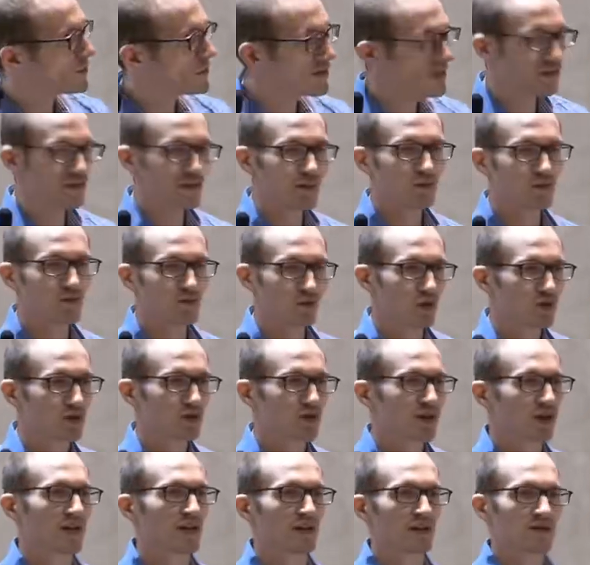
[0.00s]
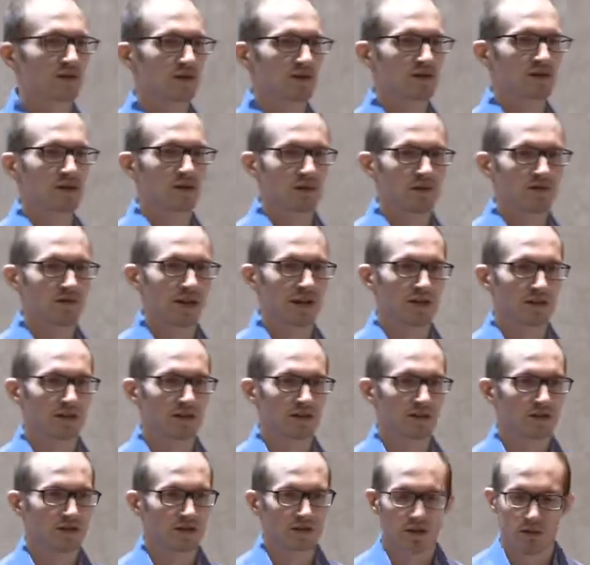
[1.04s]
you get even root shells on some
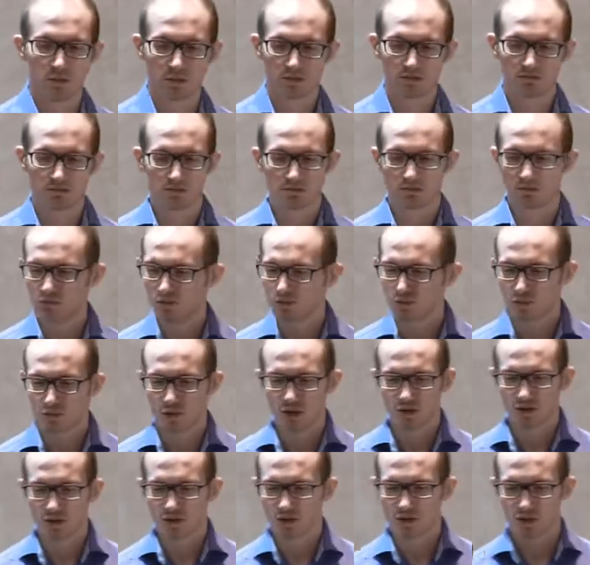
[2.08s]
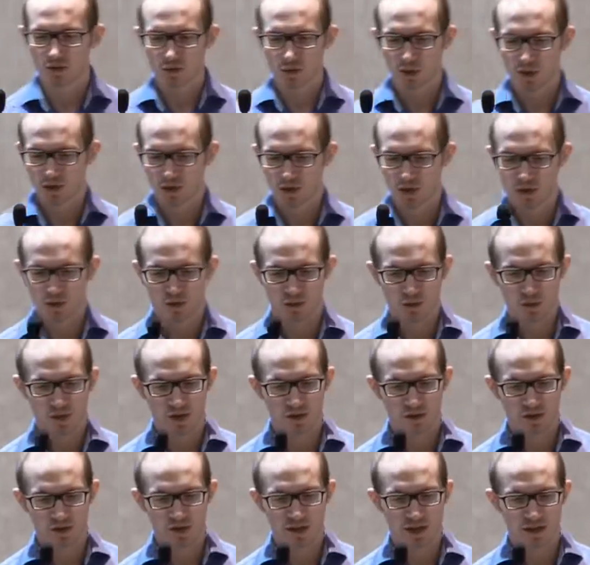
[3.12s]
devices, on some routers, switches,
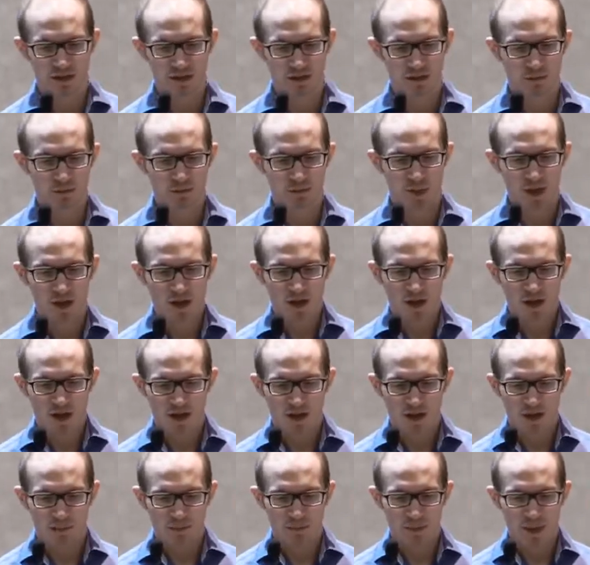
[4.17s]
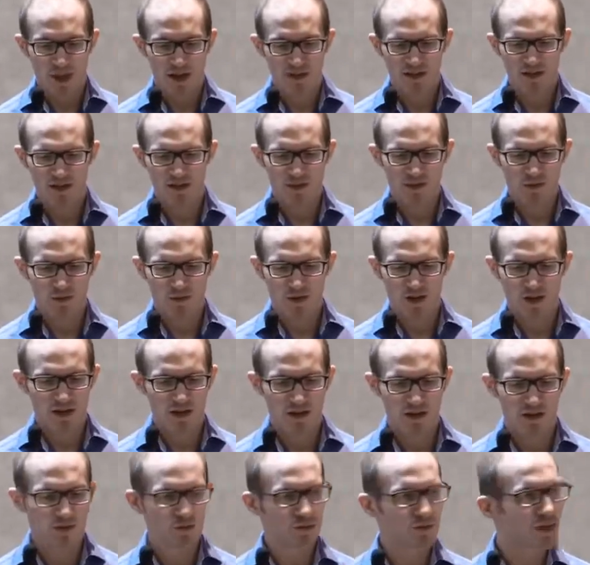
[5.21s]
whatever it is. Um, and this is
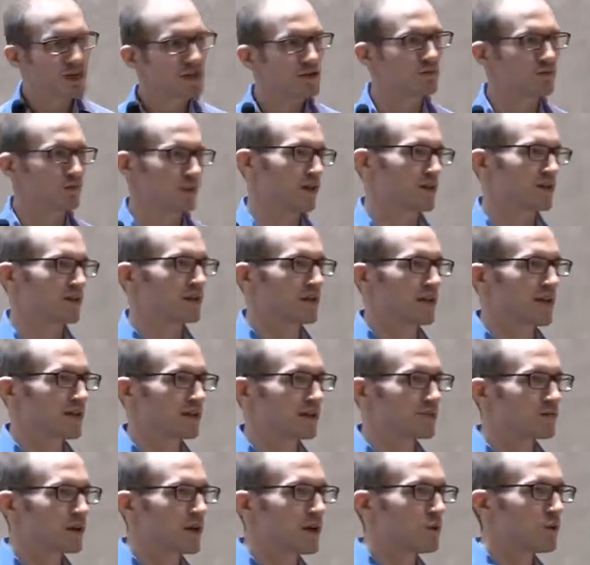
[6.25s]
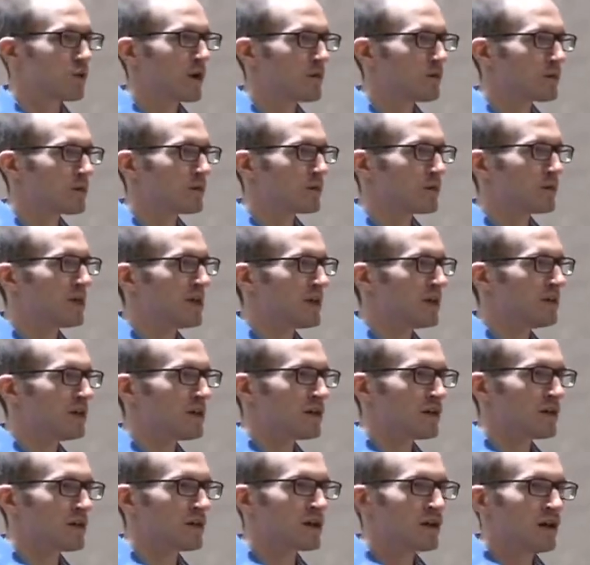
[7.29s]
really, really weird. Like, right, why would it be in
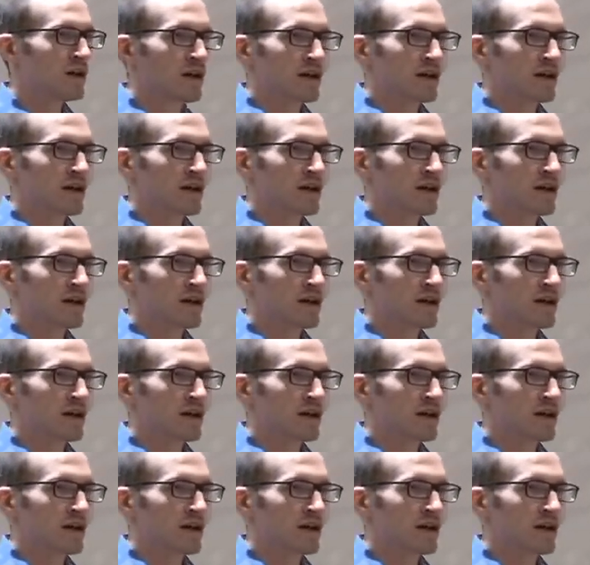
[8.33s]
there?